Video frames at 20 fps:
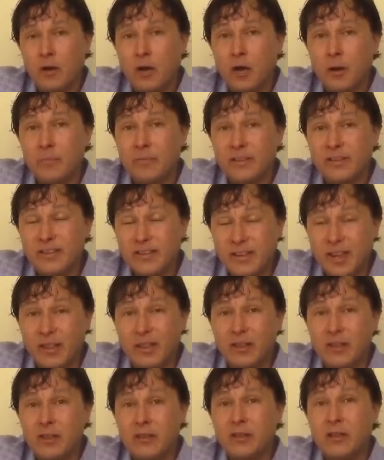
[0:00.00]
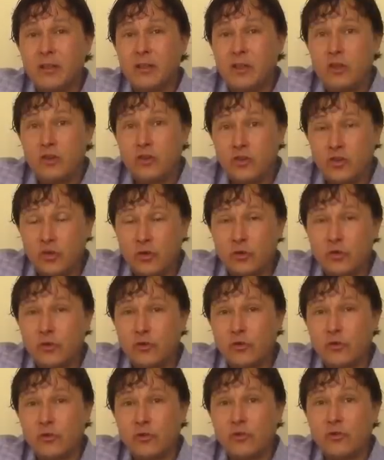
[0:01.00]
um, selling
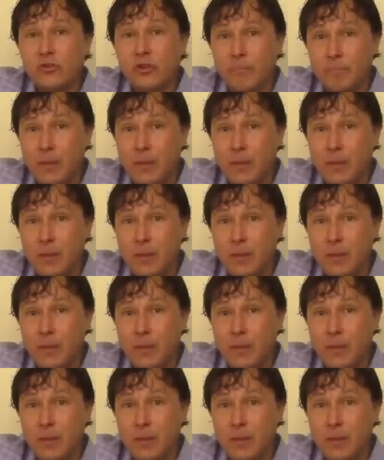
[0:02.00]
juicers